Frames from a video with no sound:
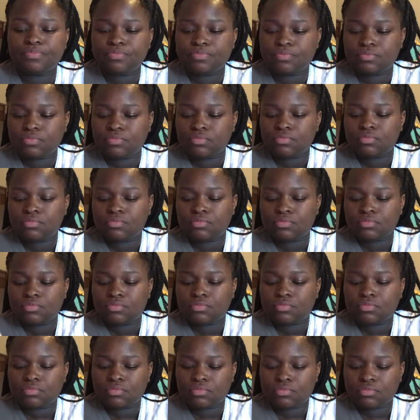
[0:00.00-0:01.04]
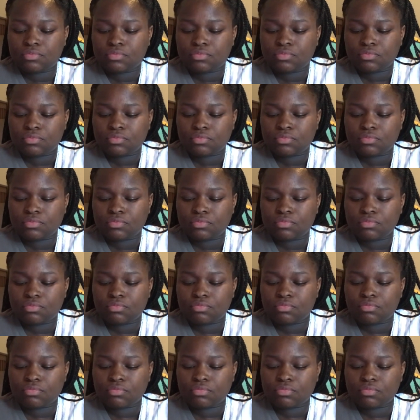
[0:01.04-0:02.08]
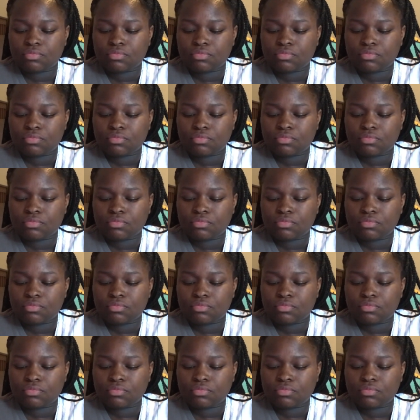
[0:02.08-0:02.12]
Nothing is said.